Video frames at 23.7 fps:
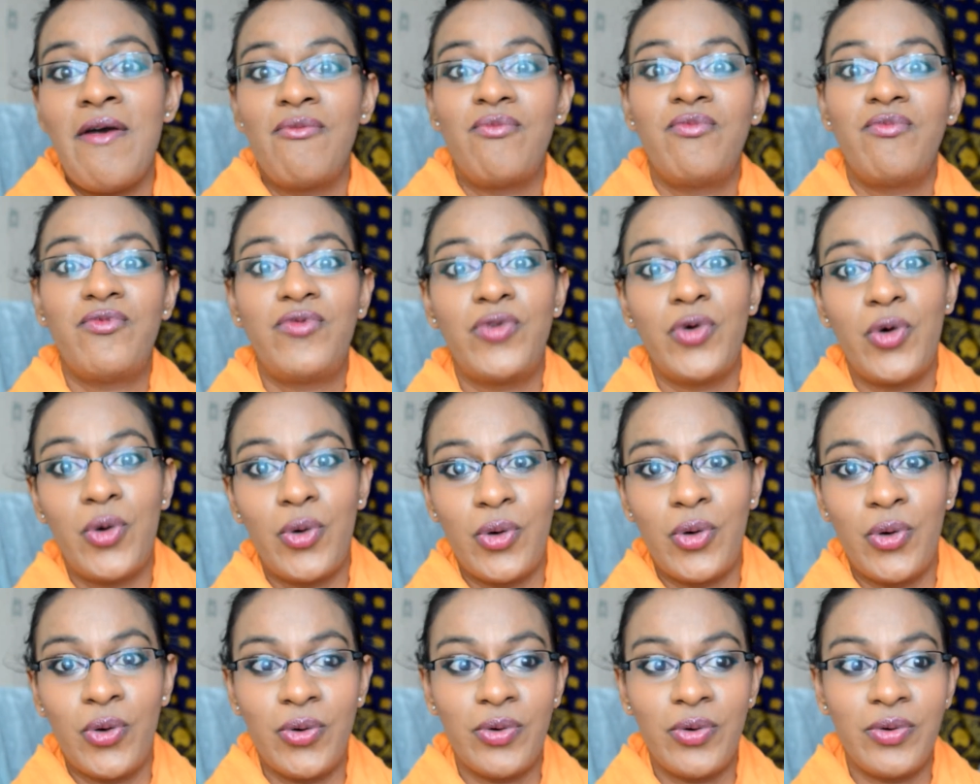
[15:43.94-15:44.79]

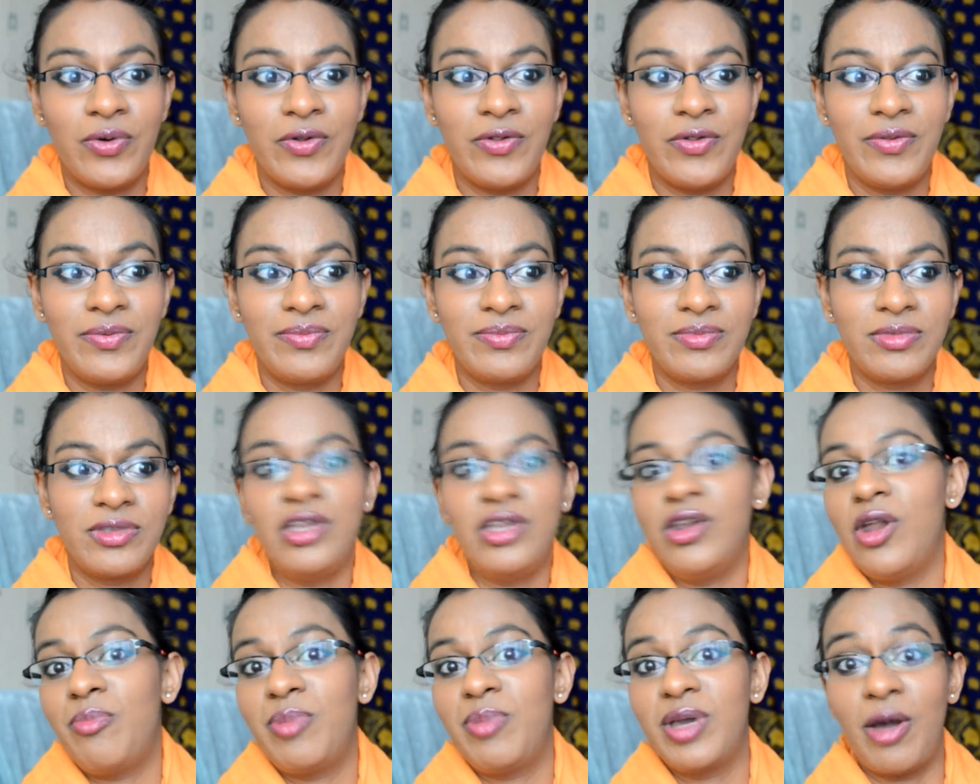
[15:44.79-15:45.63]
for,
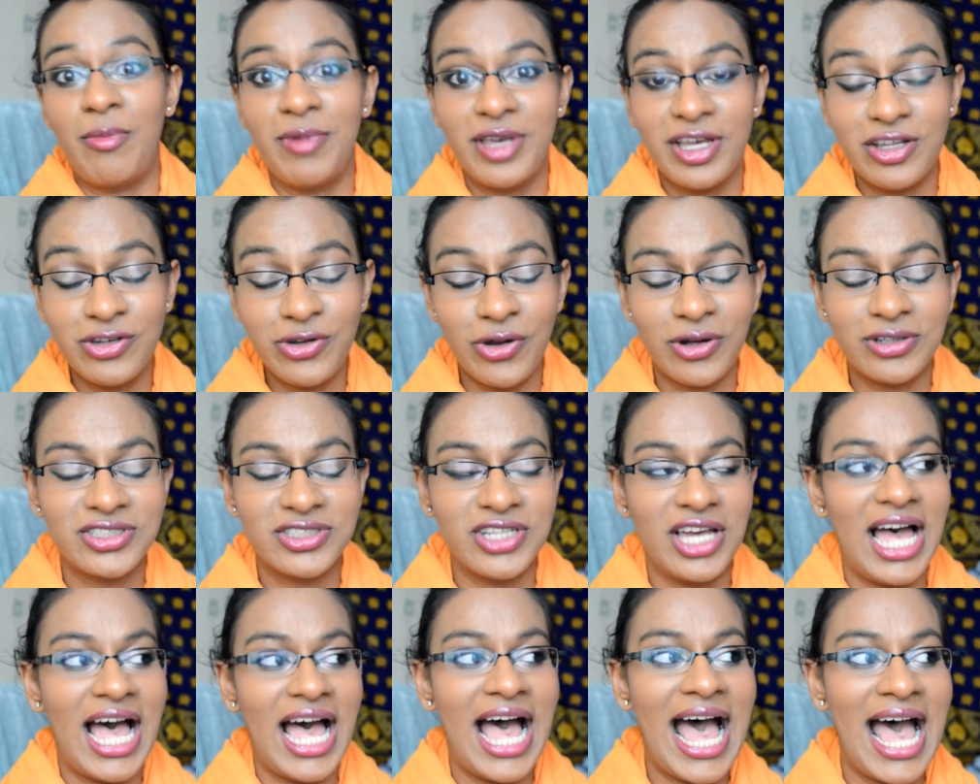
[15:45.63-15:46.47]
you know, becoming a
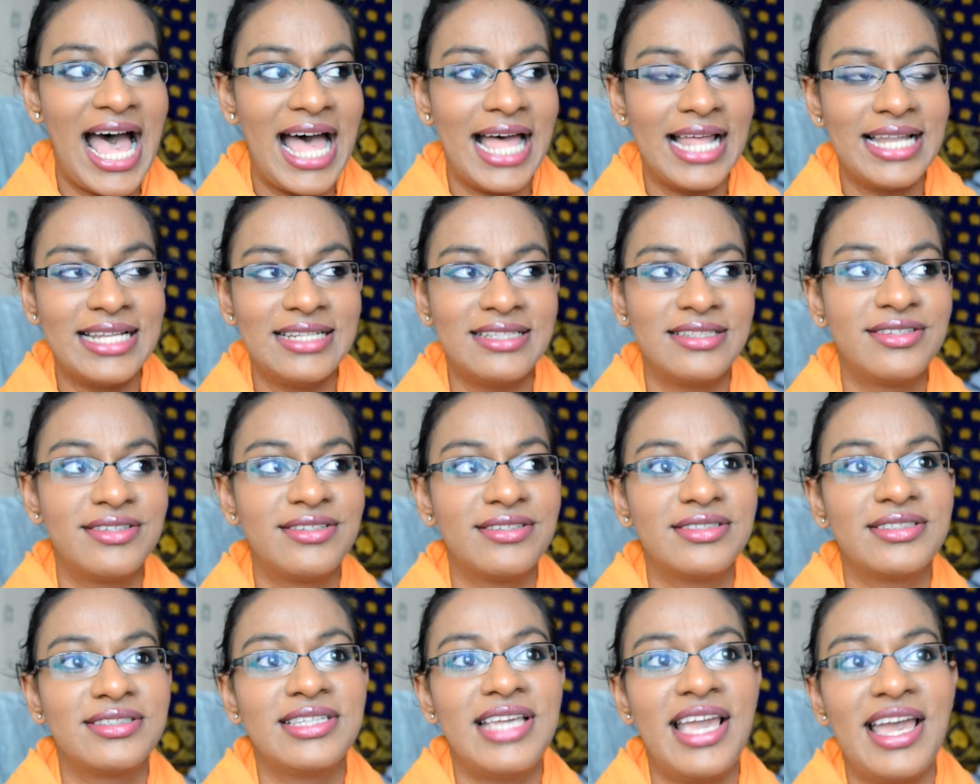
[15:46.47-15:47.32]
doctor. And
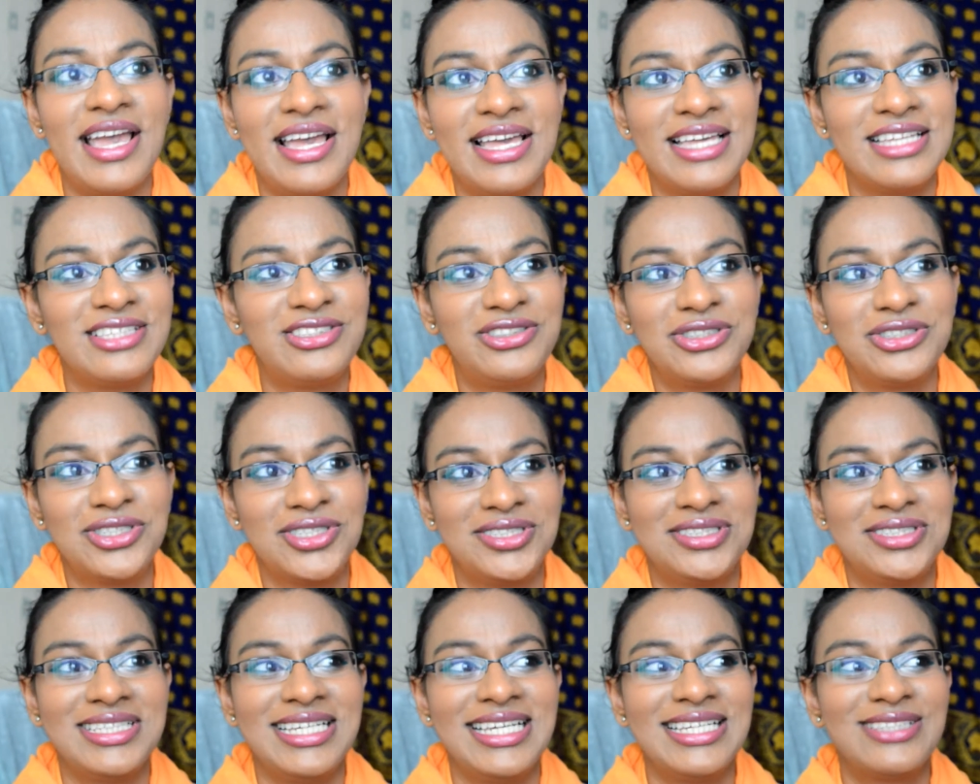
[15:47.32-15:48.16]
yeah, it's
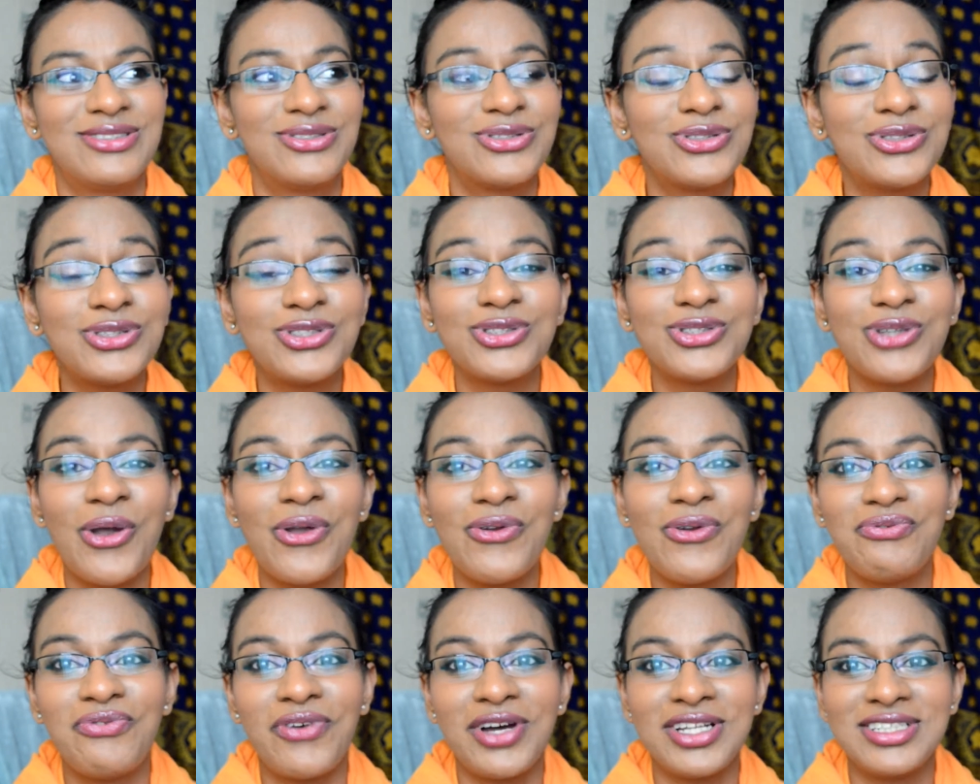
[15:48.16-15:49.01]
just
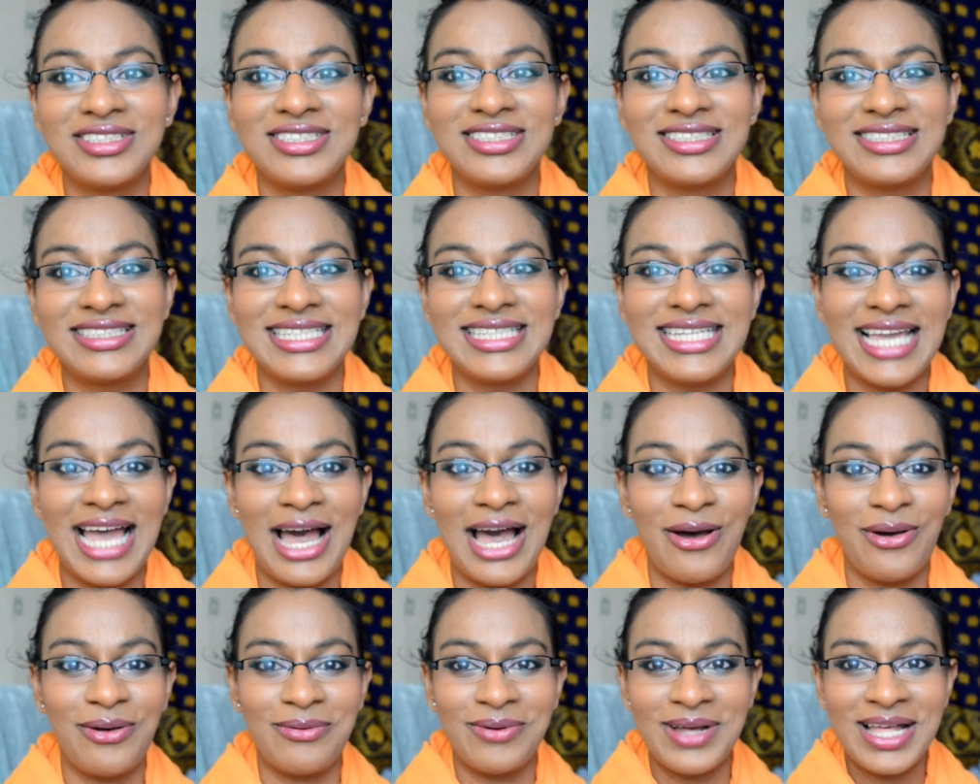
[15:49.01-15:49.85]
so fun to see
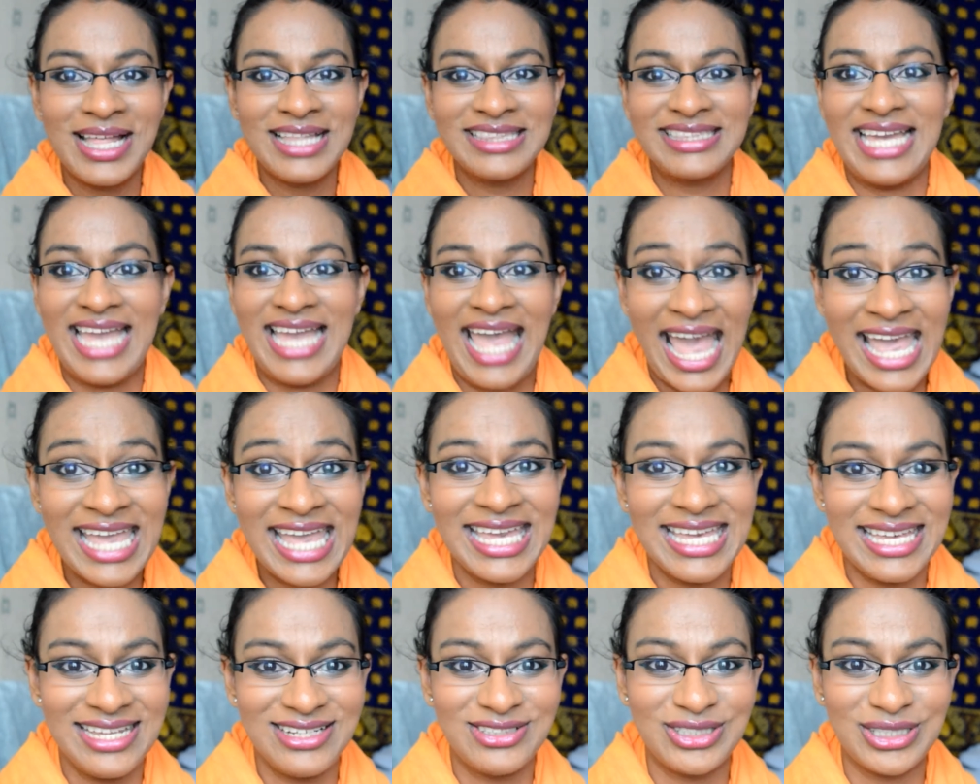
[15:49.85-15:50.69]
how they
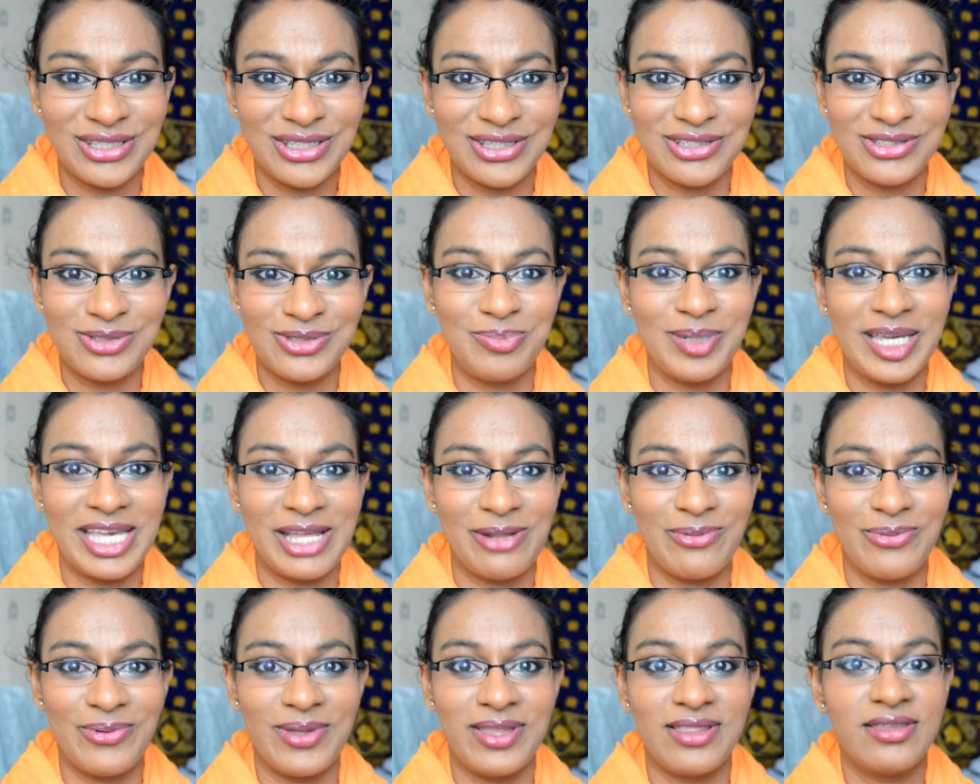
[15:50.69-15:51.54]
hate each other to
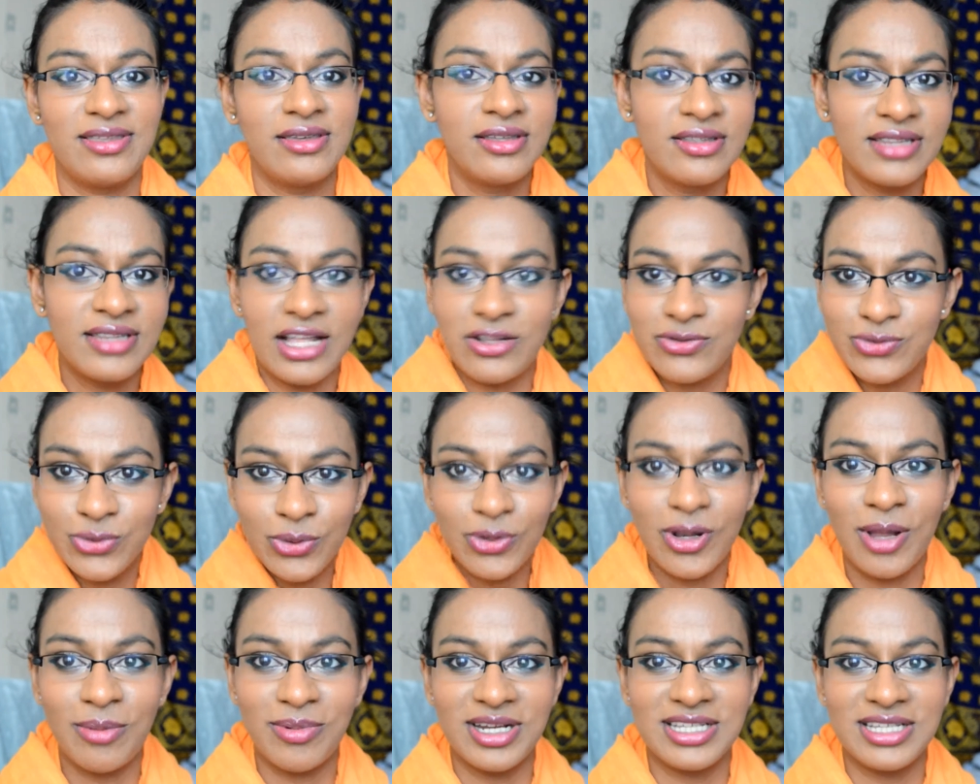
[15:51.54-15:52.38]
begin with. That's
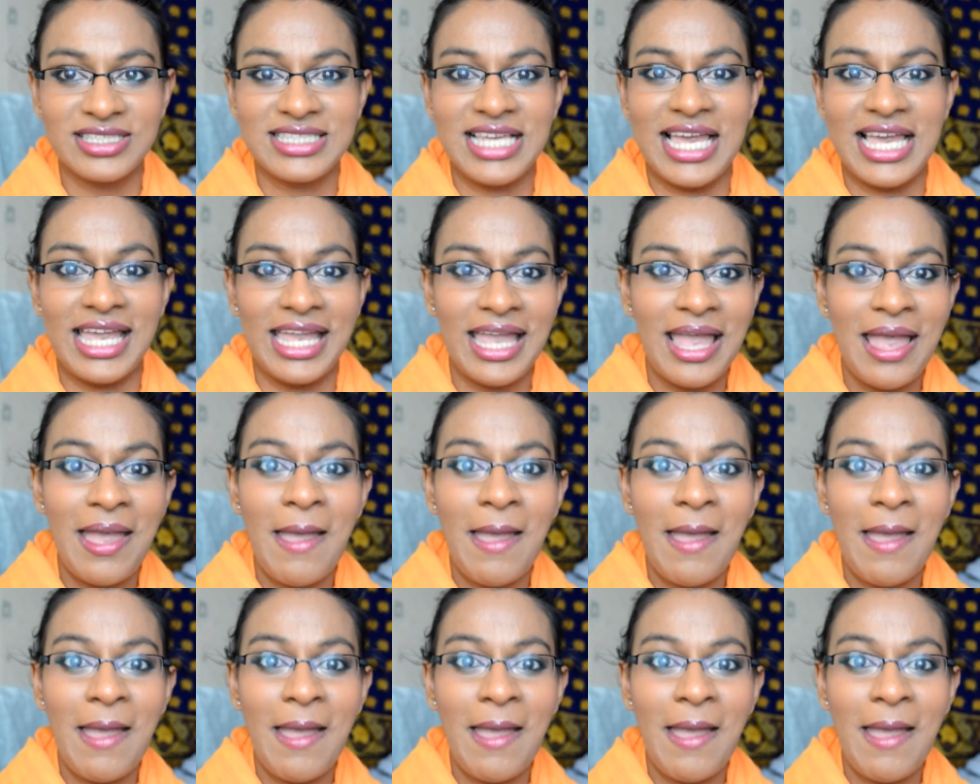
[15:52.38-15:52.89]
all I'm gonna say.